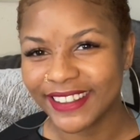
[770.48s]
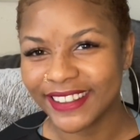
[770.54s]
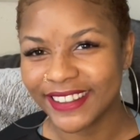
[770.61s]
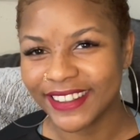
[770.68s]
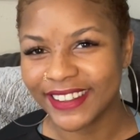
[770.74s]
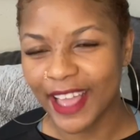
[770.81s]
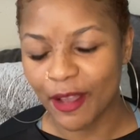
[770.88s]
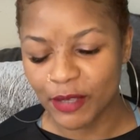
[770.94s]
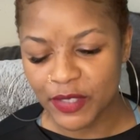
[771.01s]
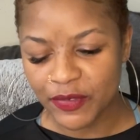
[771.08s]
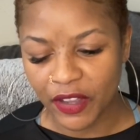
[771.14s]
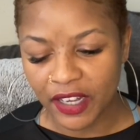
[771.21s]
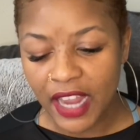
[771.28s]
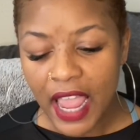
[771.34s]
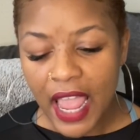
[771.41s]
That was
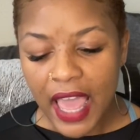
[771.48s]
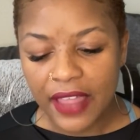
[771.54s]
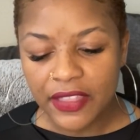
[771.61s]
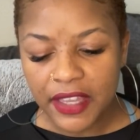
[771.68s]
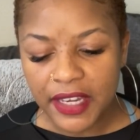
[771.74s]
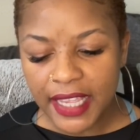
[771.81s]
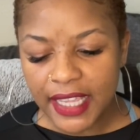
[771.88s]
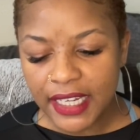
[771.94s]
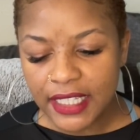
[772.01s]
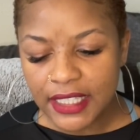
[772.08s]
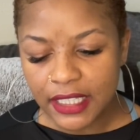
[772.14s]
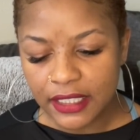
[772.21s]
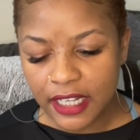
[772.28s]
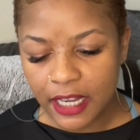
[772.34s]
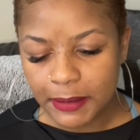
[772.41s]
fun. And then they get
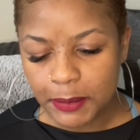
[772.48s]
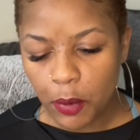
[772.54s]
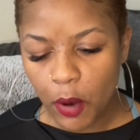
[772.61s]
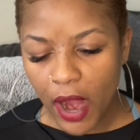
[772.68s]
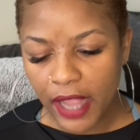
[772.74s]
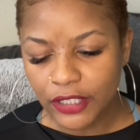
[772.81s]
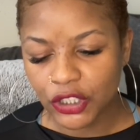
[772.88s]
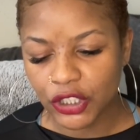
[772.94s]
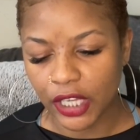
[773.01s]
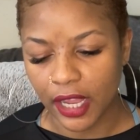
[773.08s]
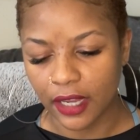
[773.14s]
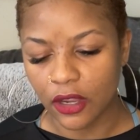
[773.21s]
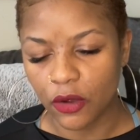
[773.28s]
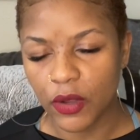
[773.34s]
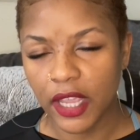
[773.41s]
into Deb's
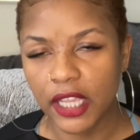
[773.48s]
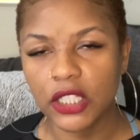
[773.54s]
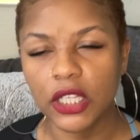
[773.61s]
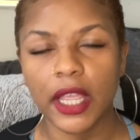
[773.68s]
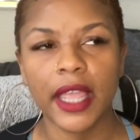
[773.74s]
project, okay?